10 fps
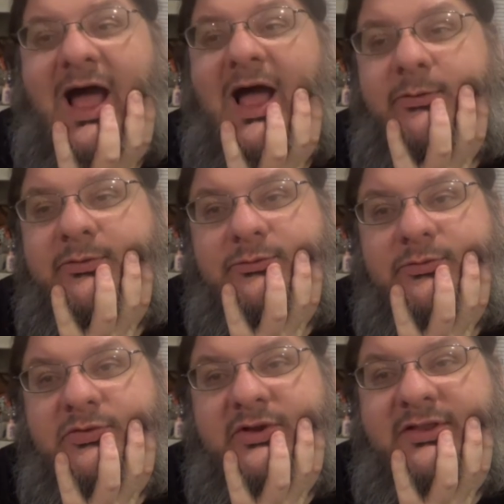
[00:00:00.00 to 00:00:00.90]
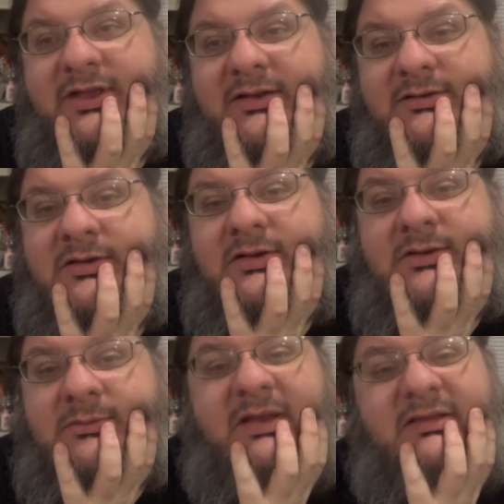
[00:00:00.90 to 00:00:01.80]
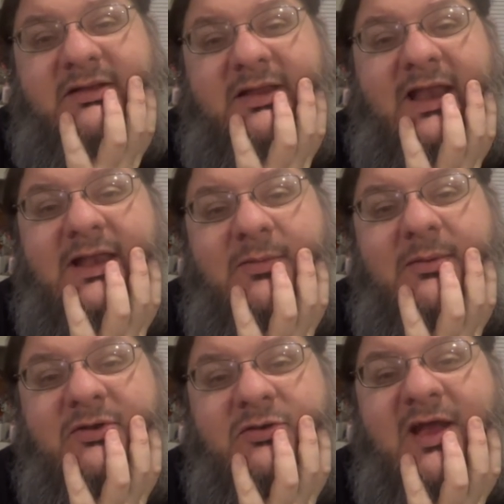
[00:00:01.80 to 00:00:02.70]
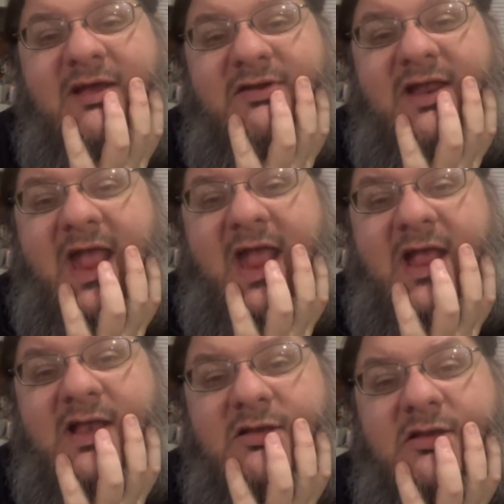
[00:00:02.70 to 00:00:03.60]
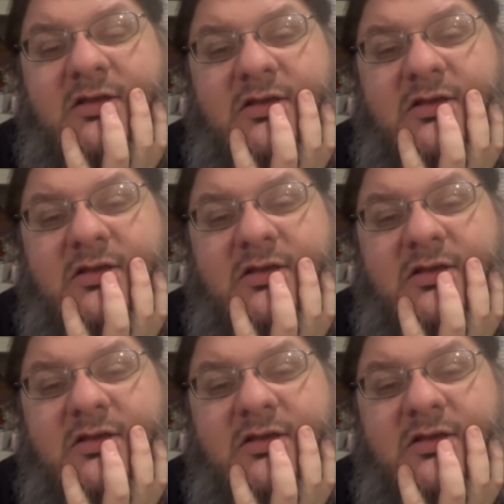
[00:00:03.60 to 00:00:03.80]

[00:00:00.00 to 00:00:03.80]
I would rule it that basically any weapon you have in hand,